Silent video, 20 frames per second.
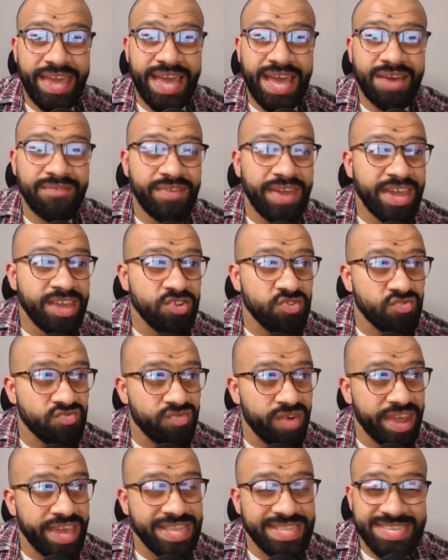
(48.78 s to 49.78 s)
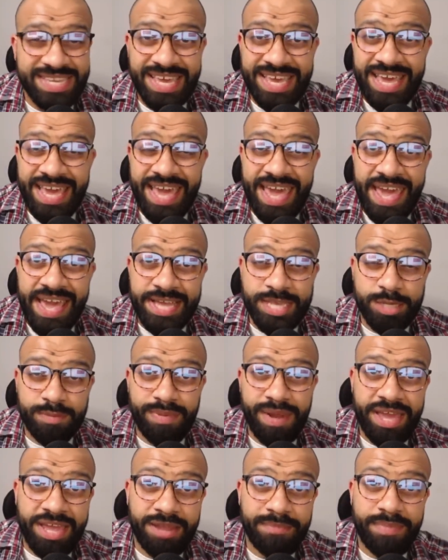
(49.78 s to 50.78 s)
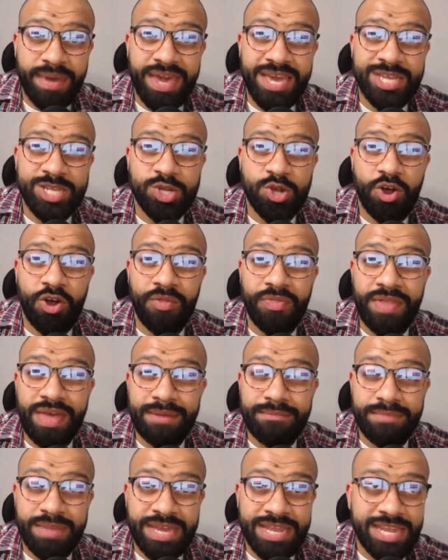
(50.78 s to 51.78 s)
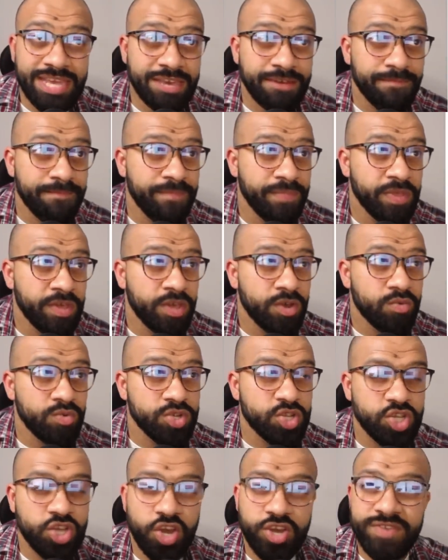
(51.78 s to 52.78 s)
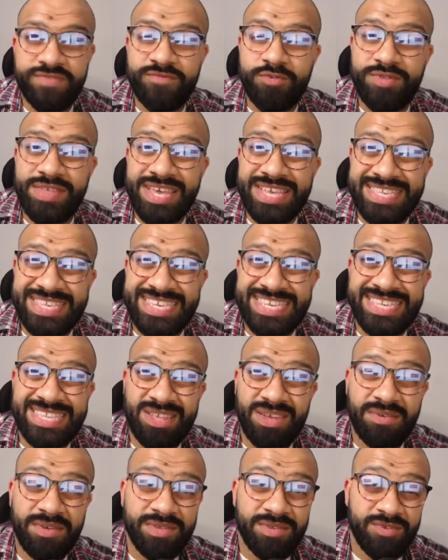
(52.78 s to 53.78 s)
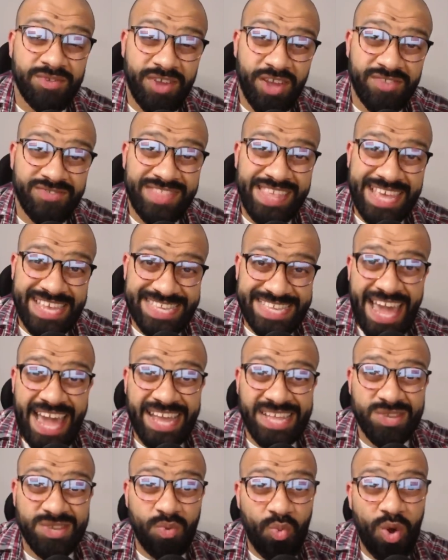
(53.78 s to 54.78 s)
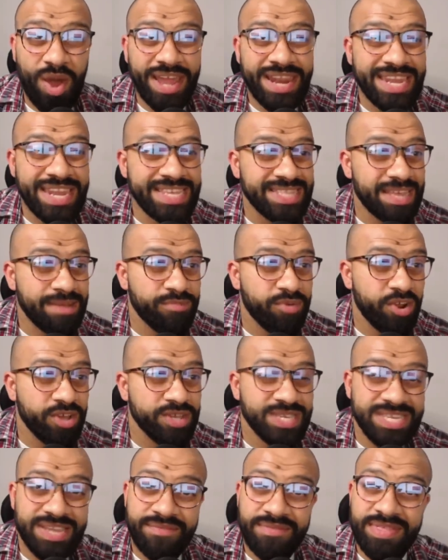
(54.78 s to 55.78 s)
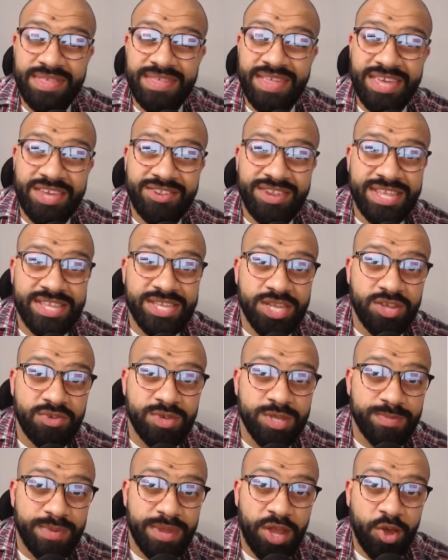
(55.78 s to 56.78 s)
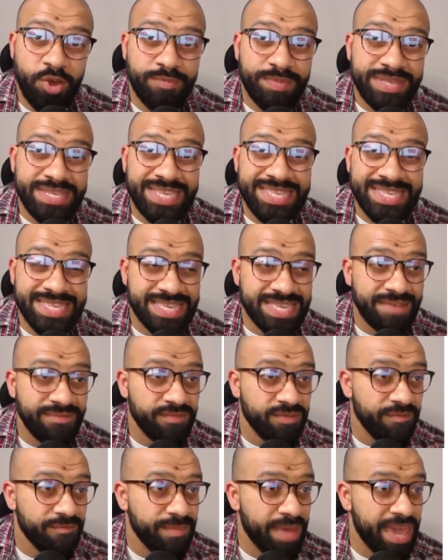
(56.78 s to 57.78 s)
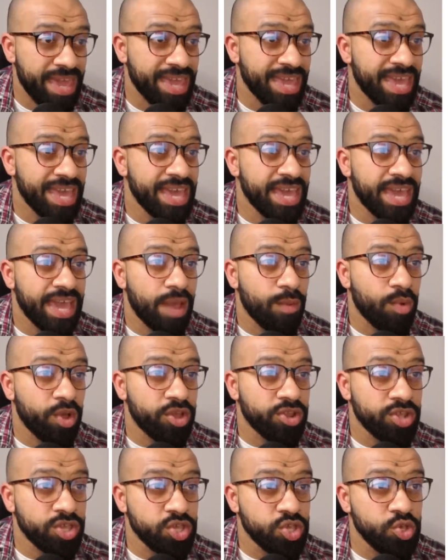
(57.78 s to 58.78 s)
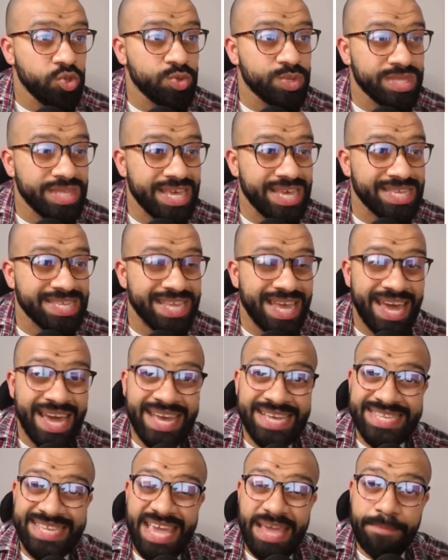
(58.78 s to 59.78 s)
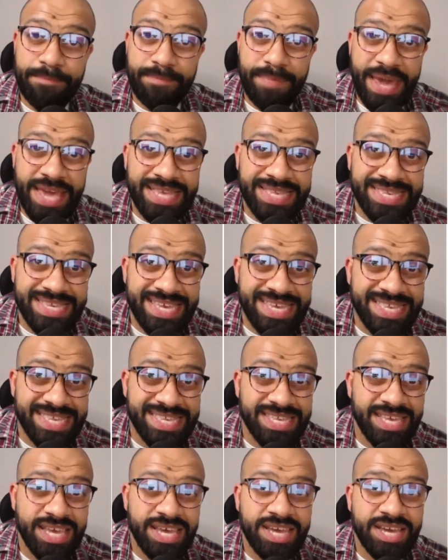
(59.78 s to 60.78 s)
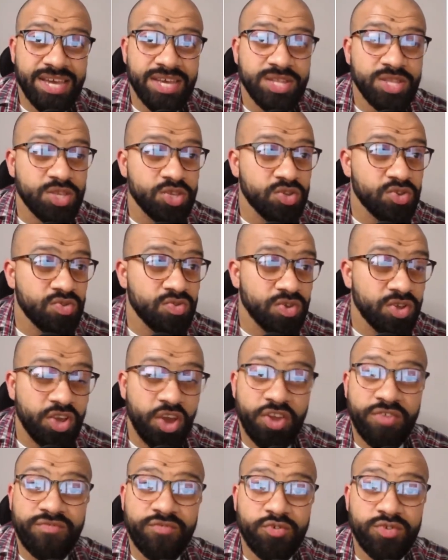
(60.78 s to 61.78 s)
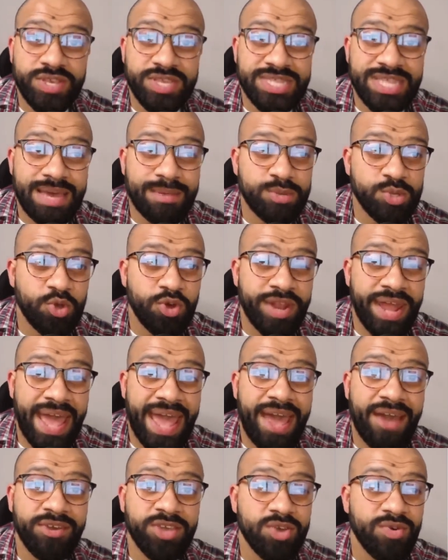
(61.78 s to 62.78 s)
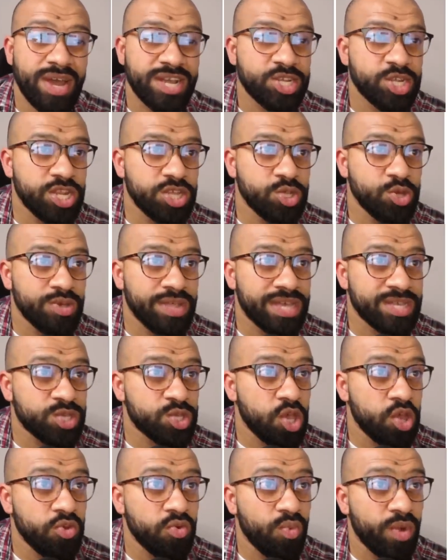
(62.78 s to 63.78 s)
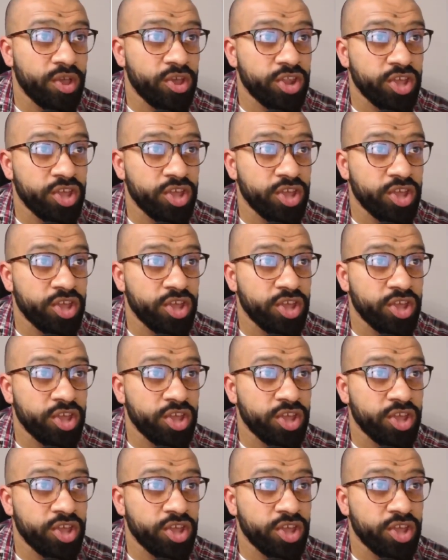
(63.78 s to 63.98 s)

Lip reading: have a great explainer page on their Medium which goes through the exact whitelisting process, everything that you need to do. It's been open since the 7th of May, and we're going to use this as a basis to go through the steps on how you actually do that. So we're going